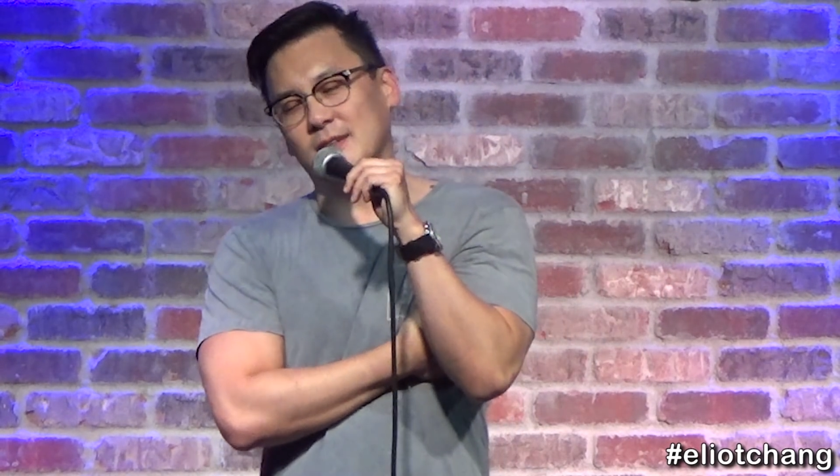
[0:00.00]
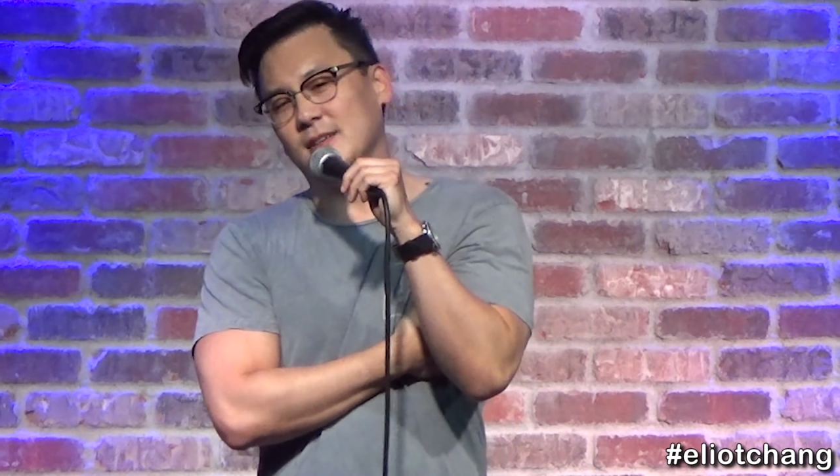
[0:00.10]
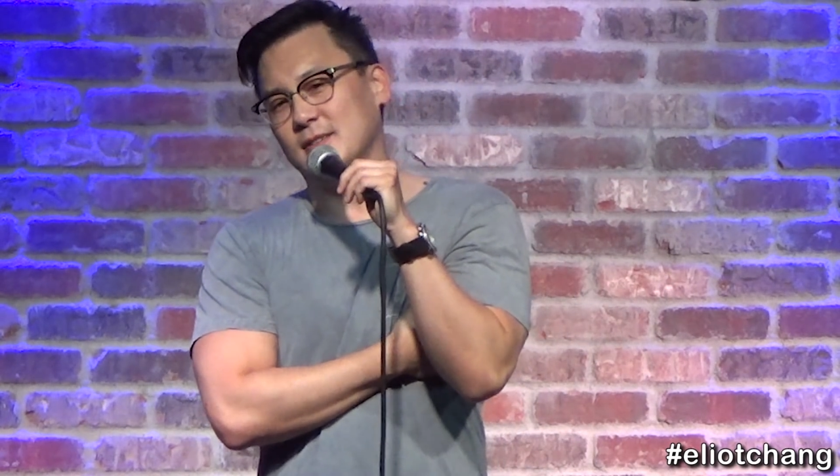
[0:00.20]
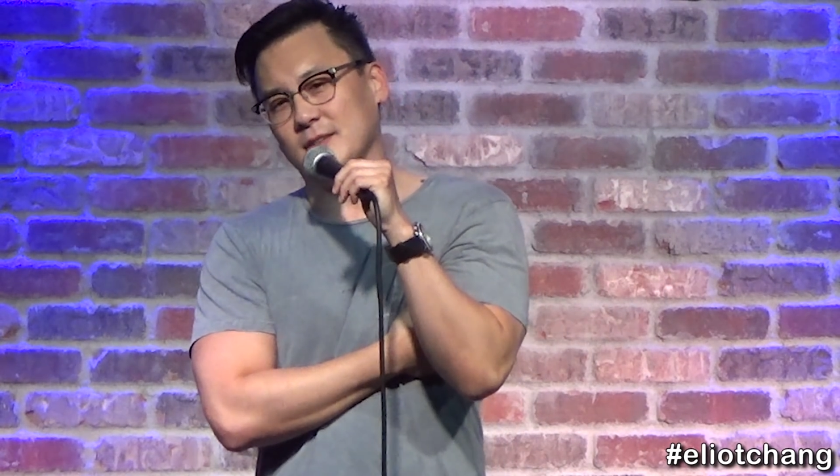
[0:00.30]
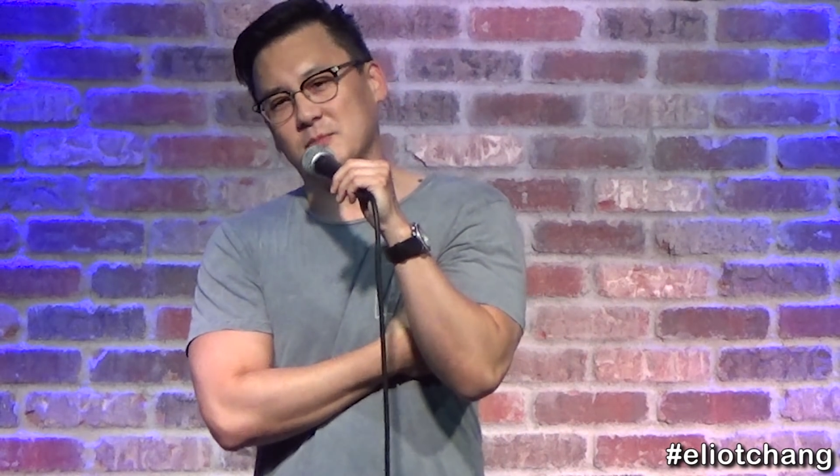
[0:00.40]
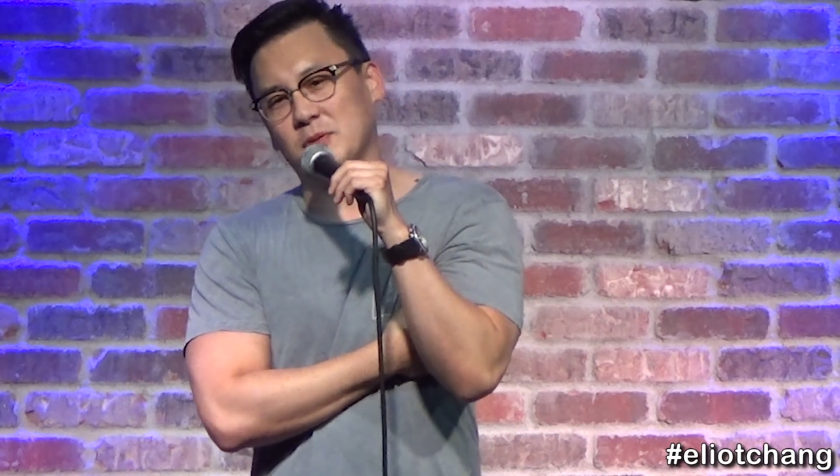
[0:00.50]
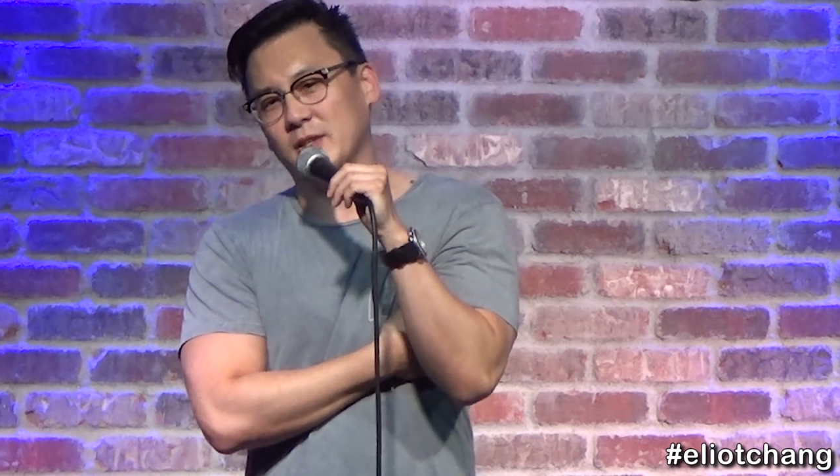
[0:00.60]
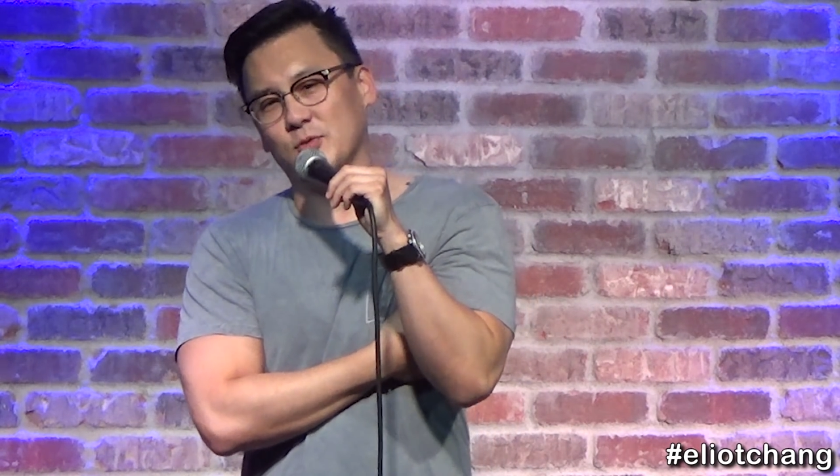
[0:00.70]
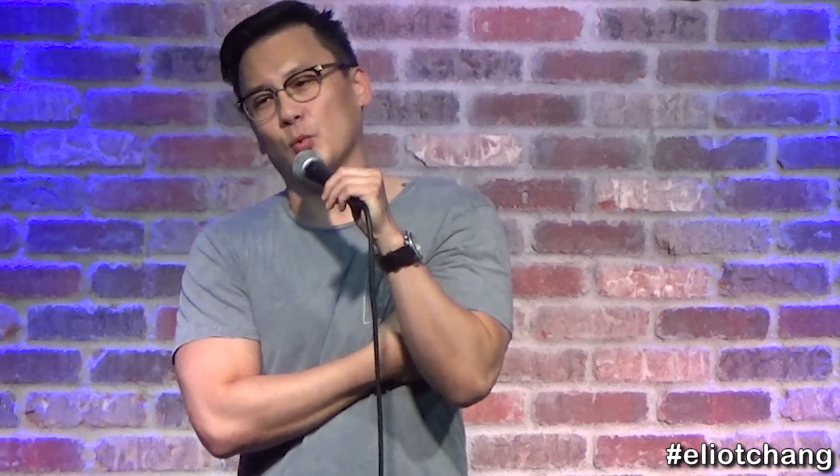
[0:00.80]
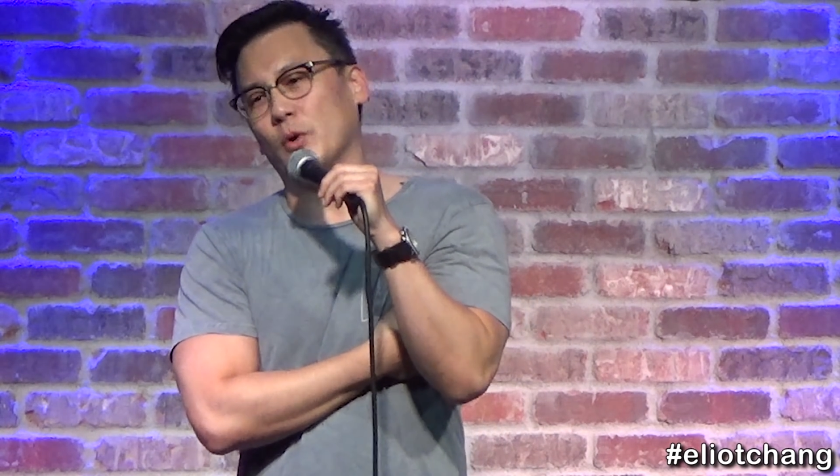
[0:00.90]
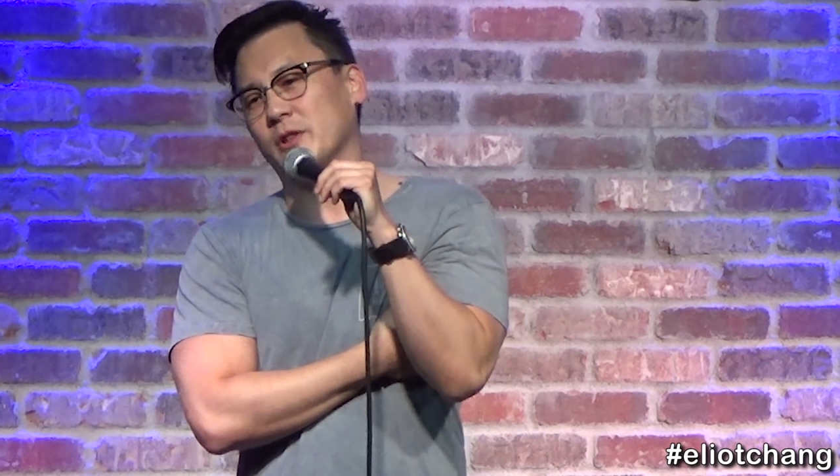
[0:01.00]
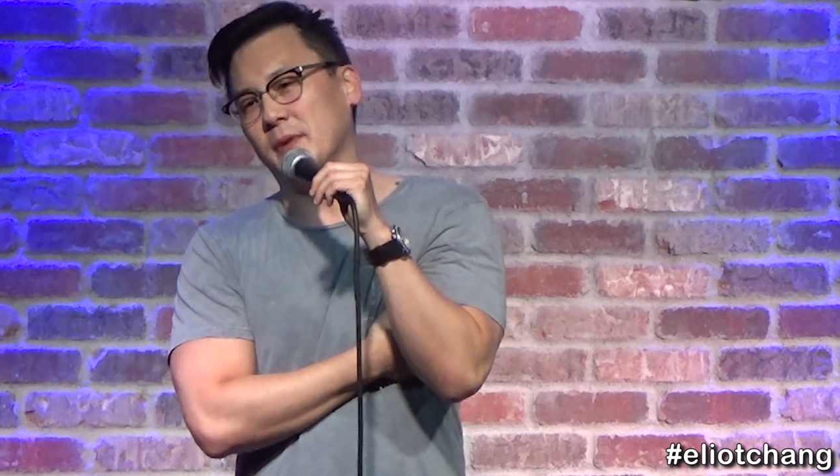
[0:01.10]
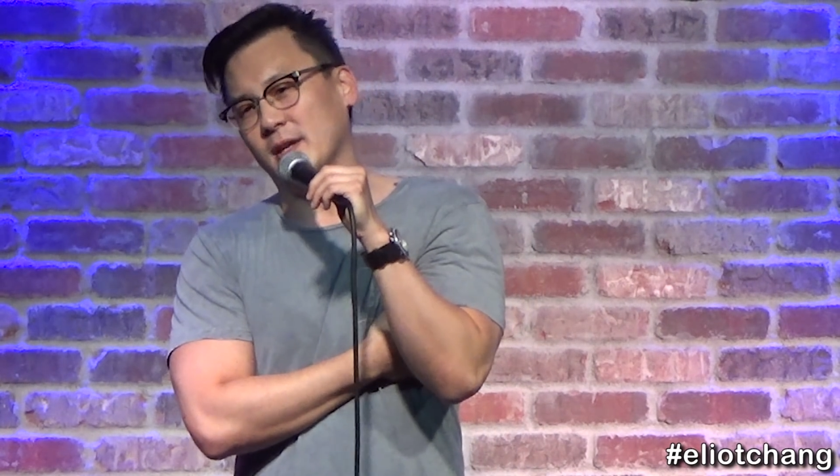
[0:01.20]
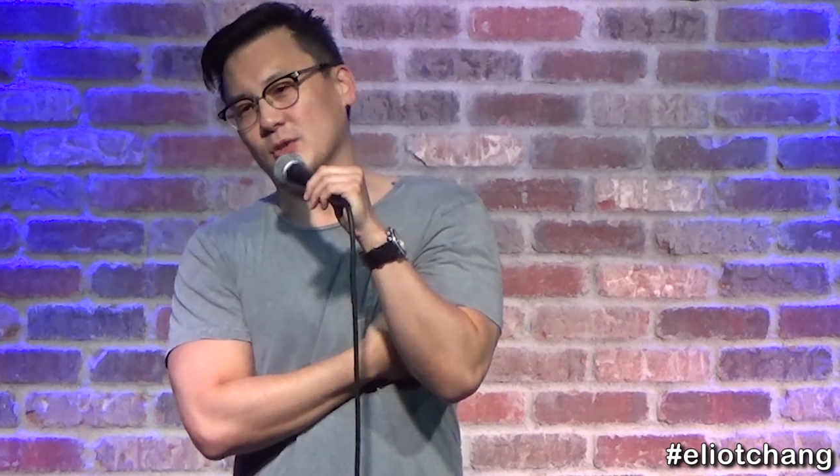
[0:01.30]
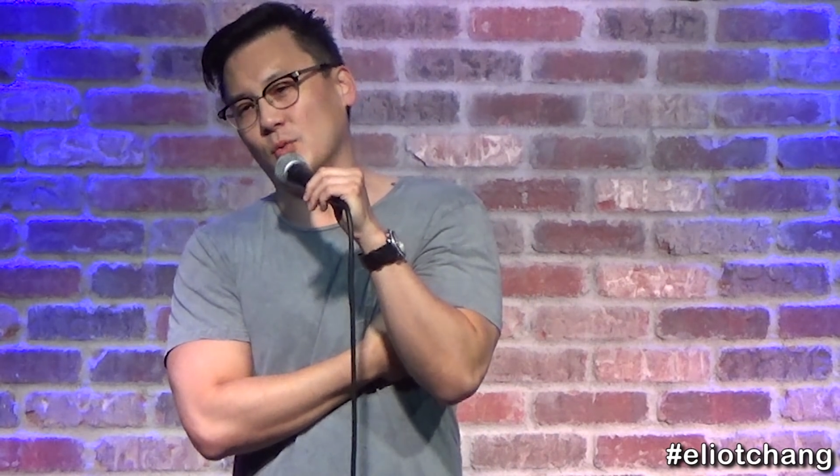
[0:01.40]
easiest place for a
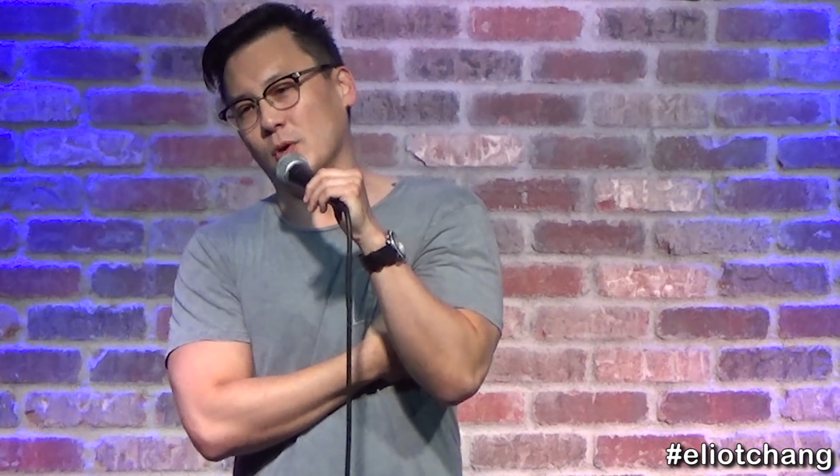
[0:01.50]
weatherman to